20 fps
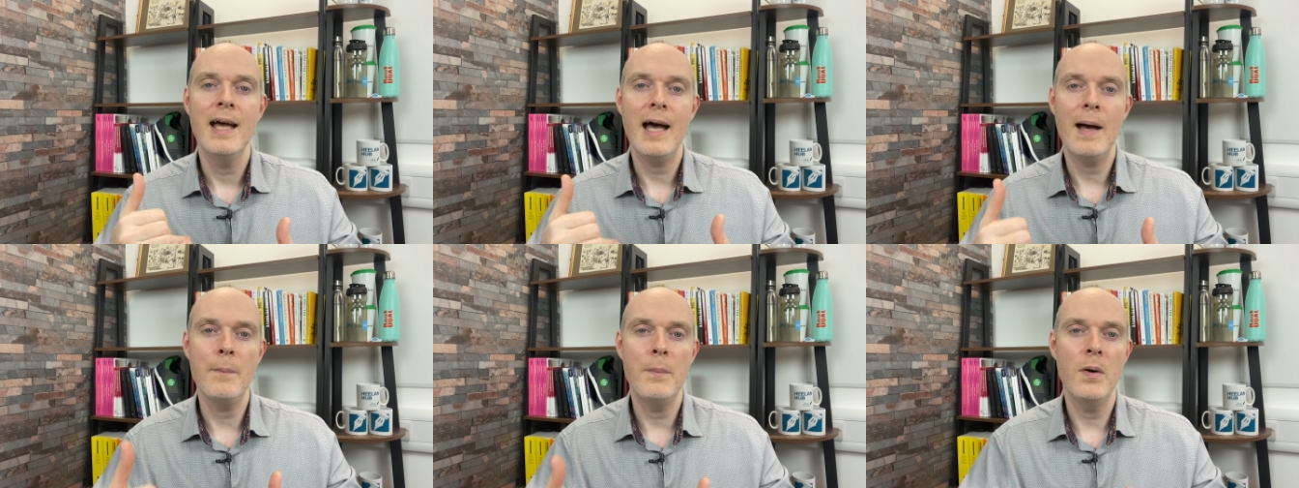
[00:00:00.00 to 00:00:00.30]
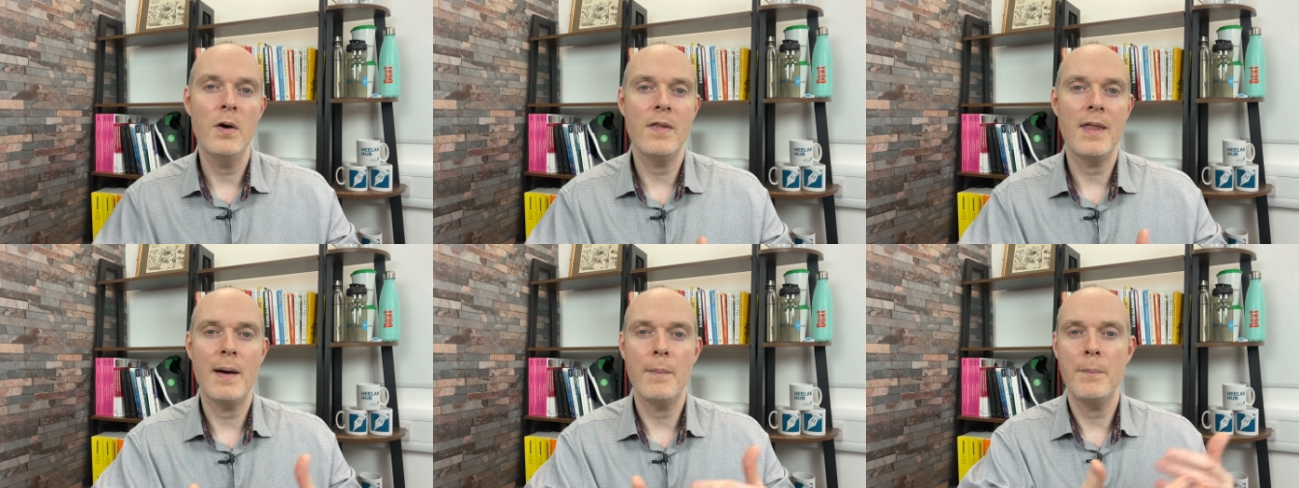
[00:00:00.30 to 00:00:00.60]
and
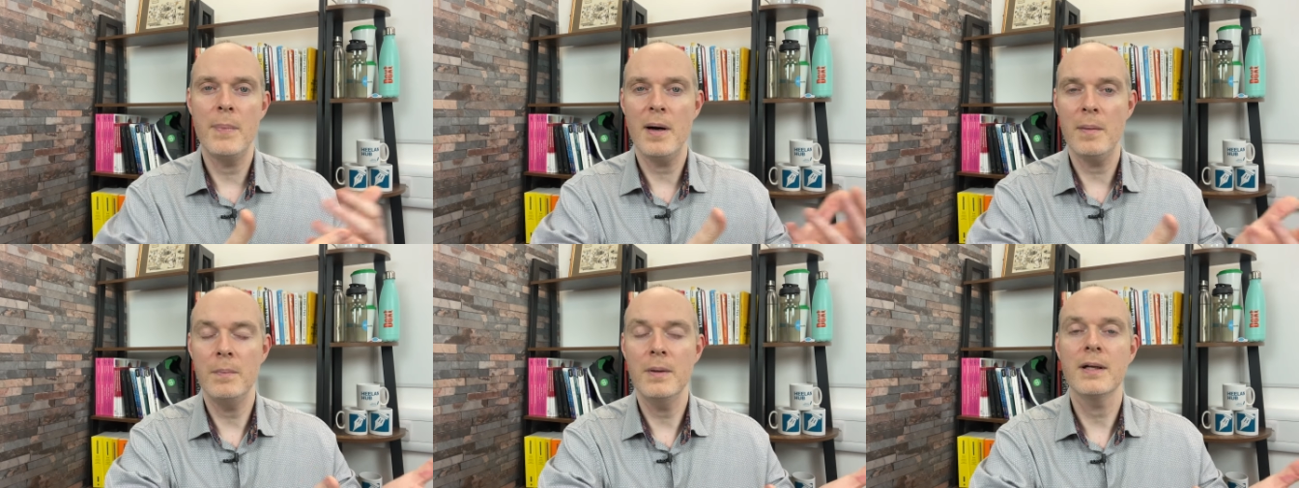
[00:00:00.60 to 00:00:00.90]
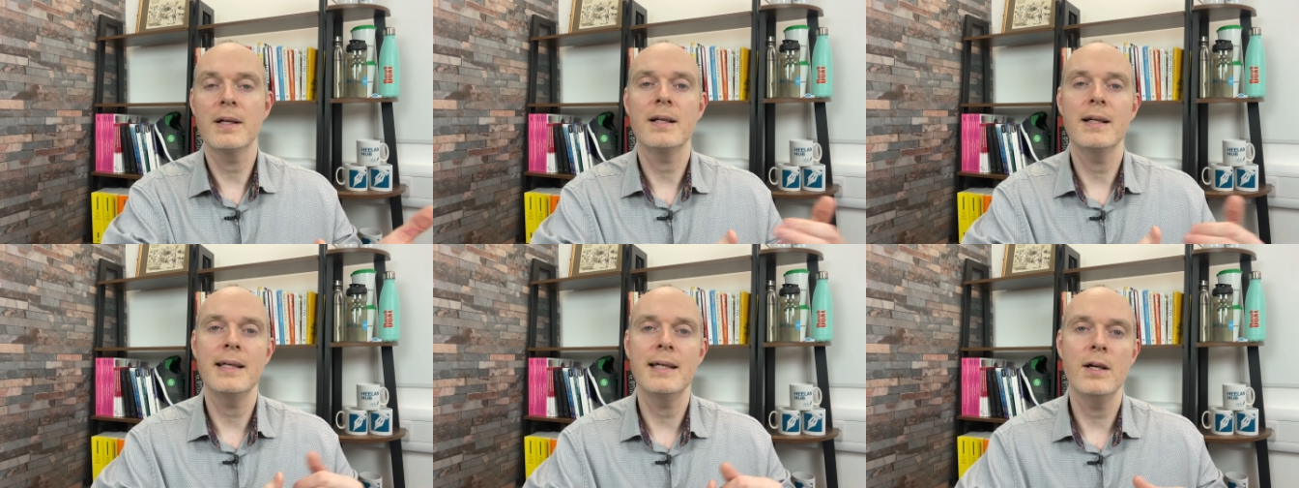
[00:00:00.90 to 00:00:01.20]
put that
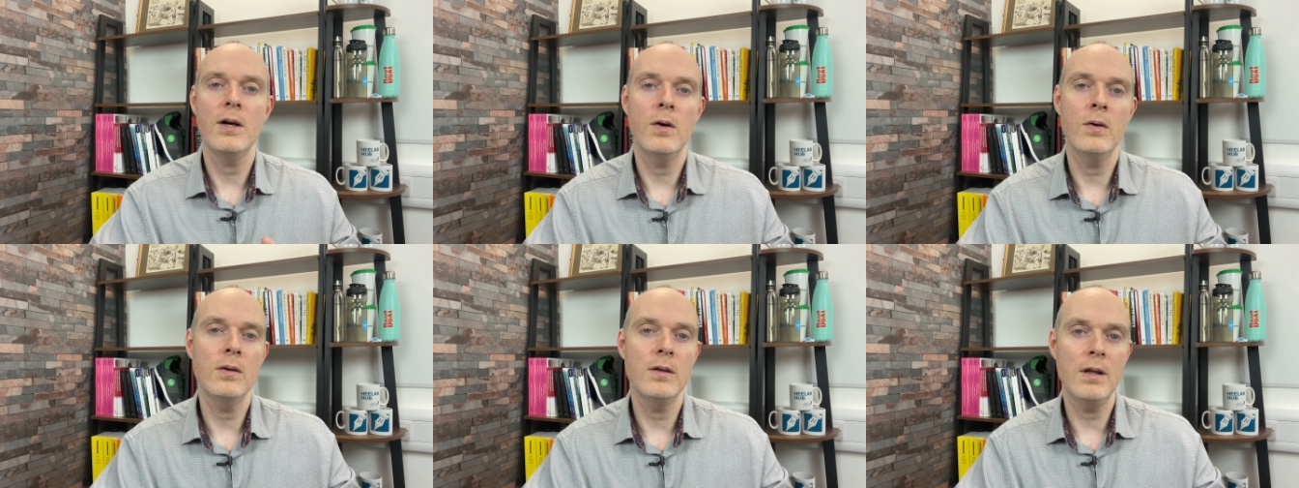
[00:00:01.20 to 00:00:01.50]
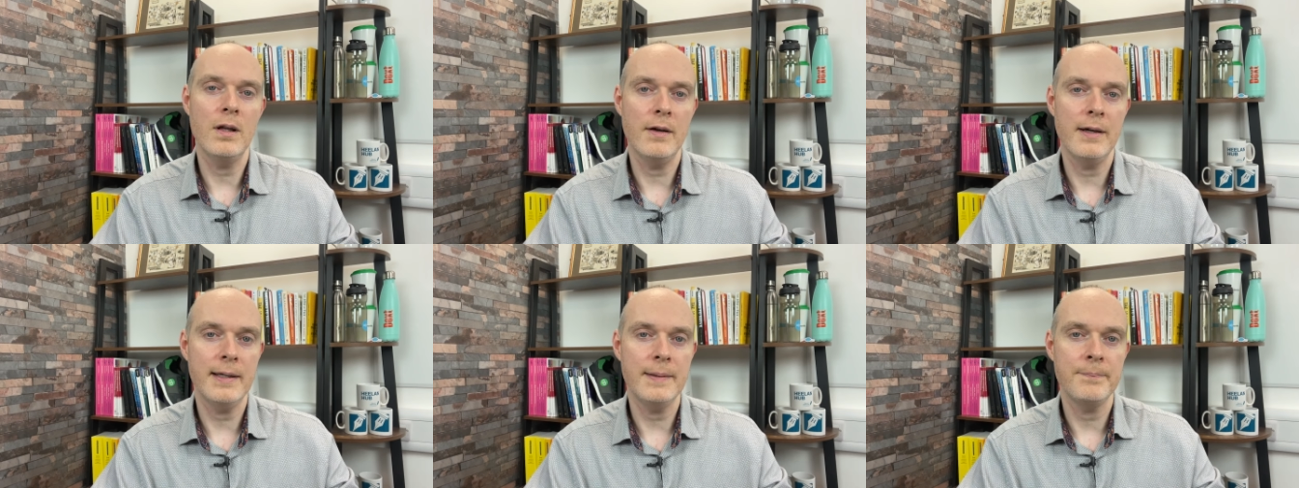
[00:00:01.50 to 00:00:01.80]
publicly
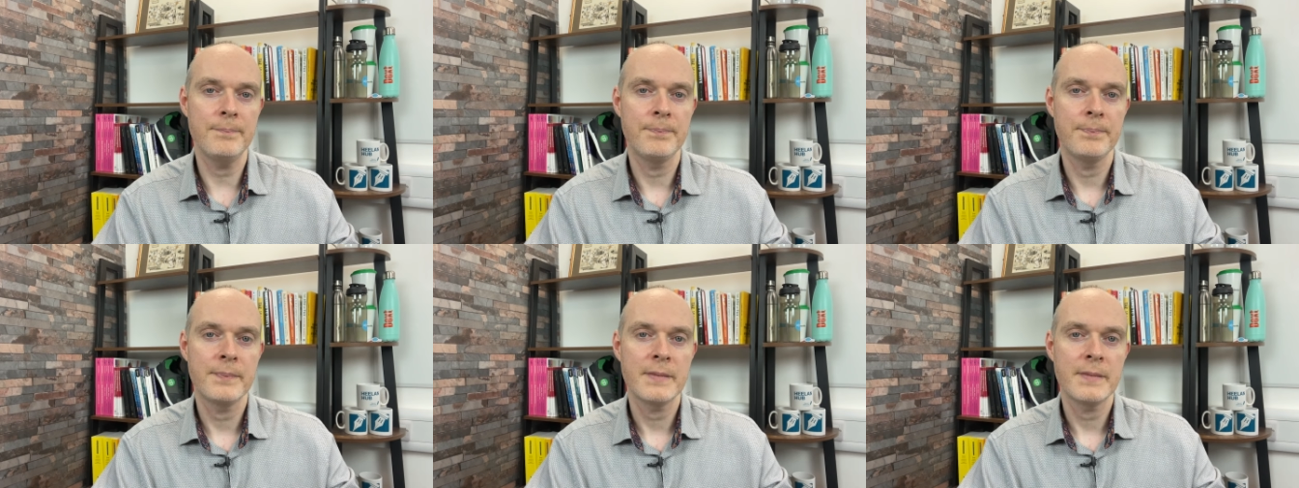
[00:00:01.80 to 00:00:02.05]
online.